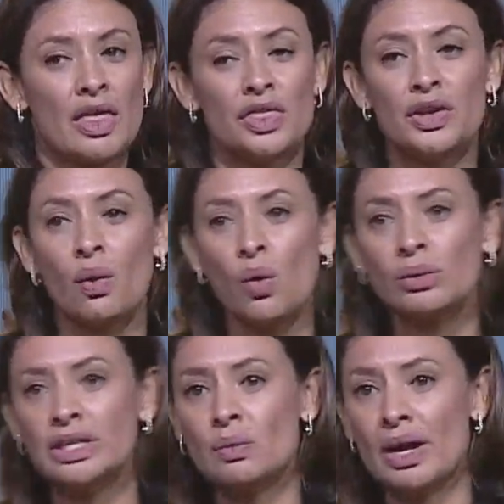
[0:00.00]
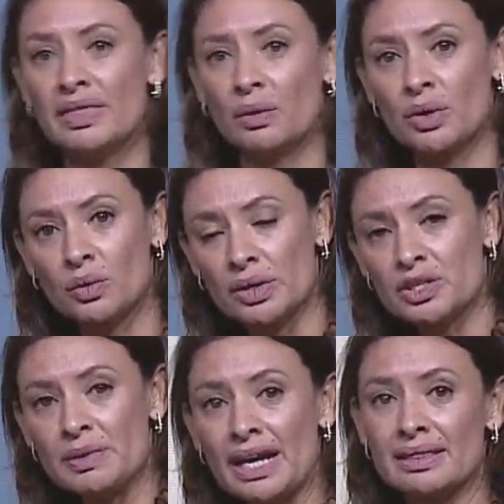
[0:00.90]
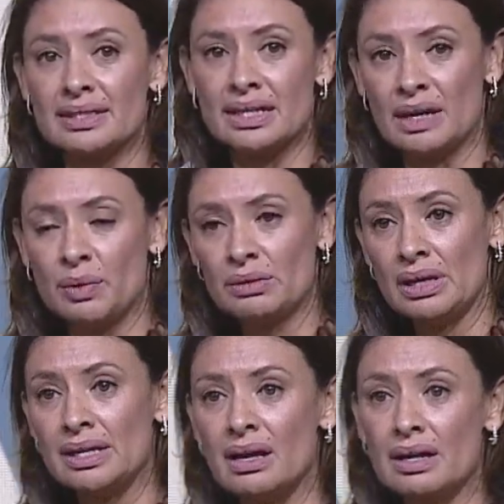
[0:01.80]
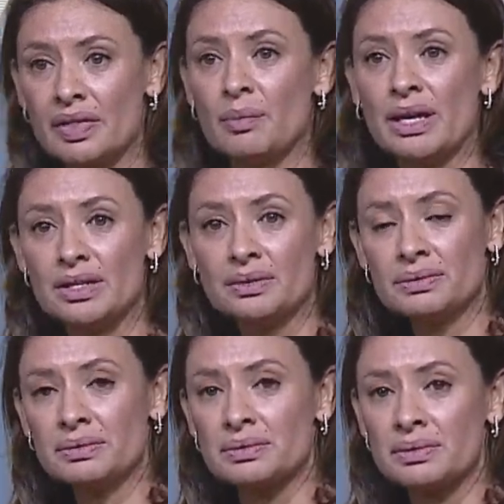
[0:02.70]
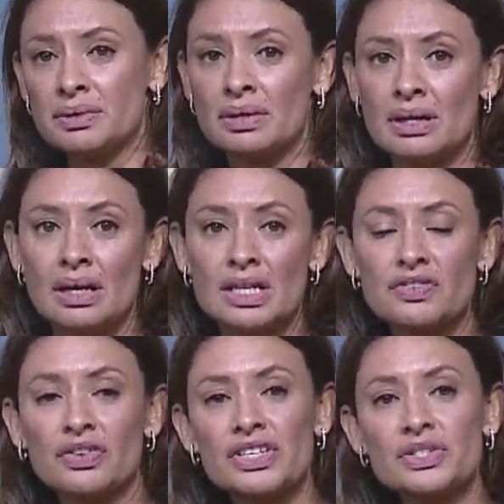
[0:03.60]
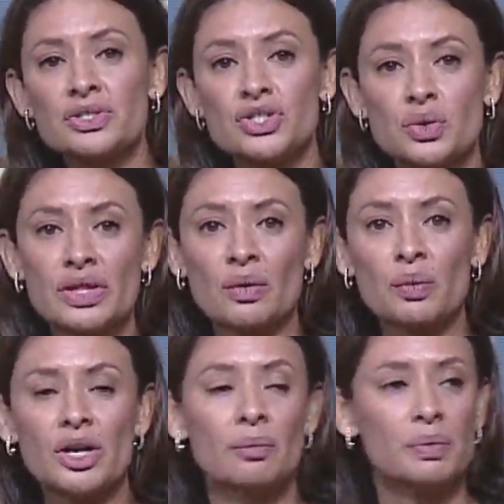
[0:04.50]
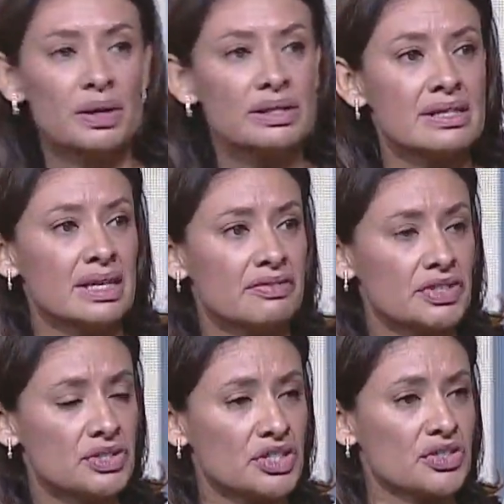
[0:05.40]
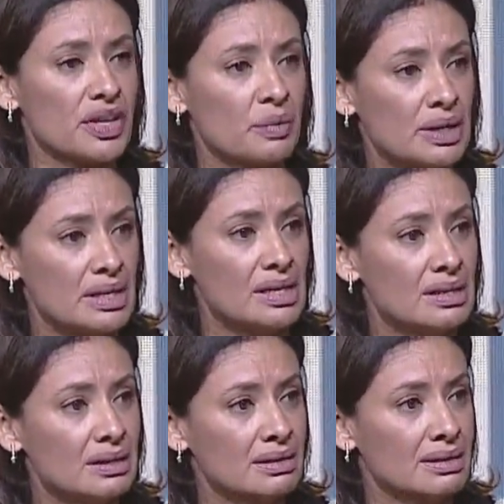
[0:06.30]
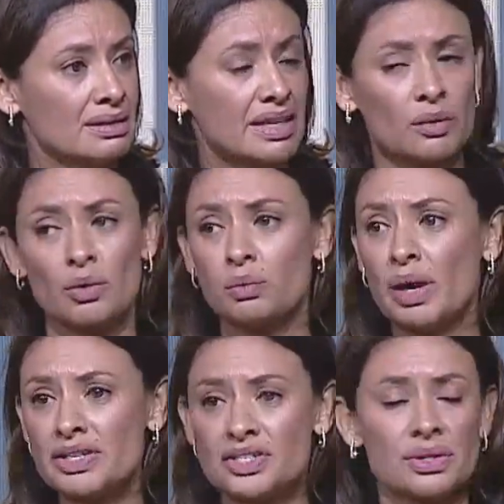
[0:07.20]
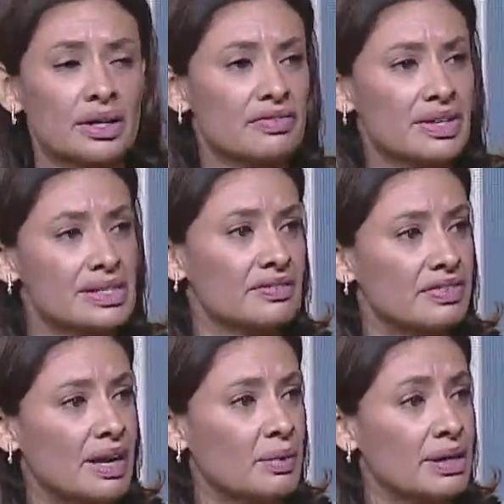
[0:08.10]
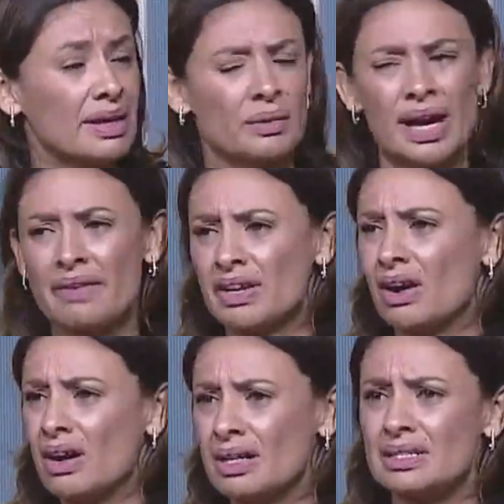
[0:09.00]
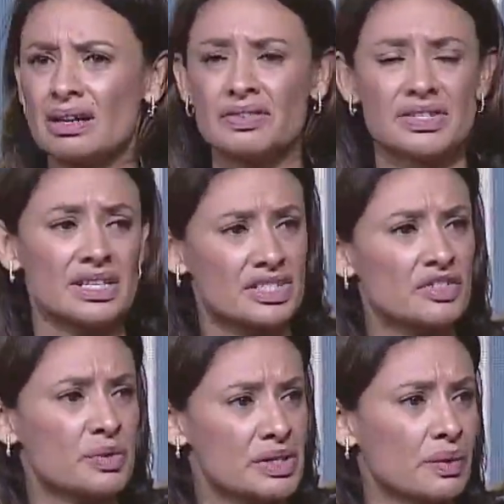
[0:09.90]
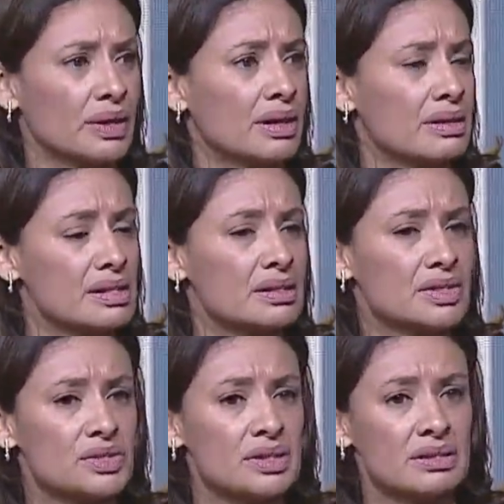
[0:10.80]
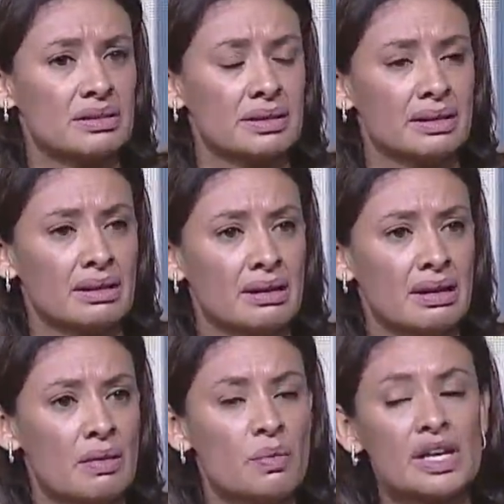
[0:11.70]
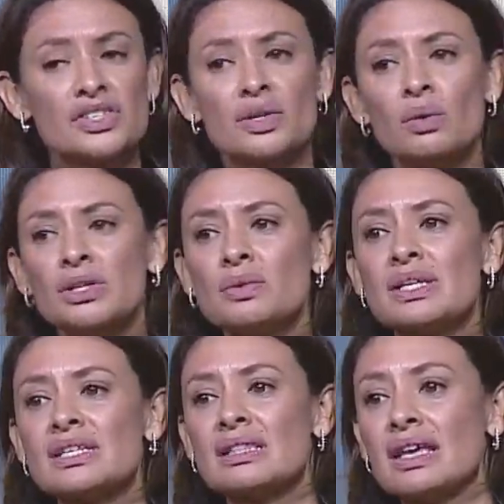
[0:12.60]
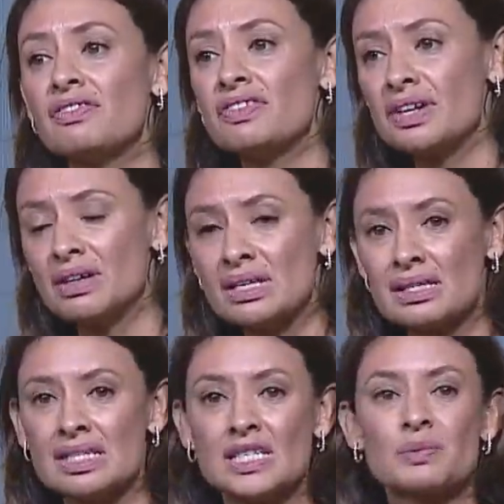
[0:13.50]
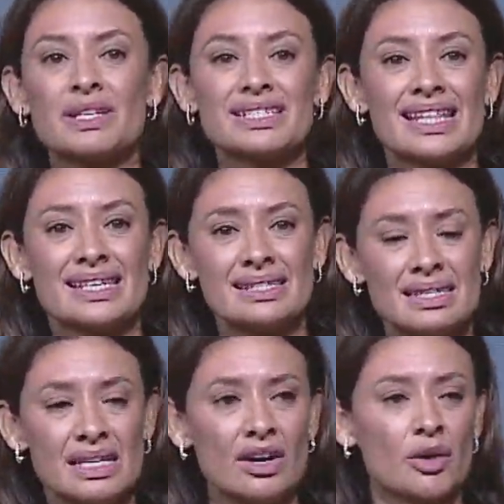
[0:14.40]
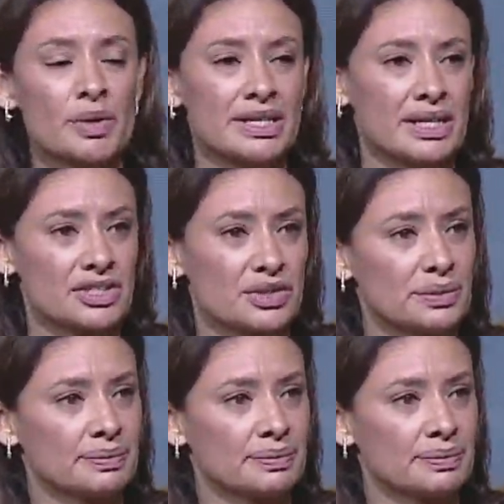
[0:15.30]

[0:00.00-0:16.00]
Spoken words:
The only way that we're going to be at the table and not on the menu is for us to ensure that we are building the infrastructure that we need, that we're registering our friends and family, that we're having honest conversations of what's going on in this country. Because the only reason they fear us is because they see our potential.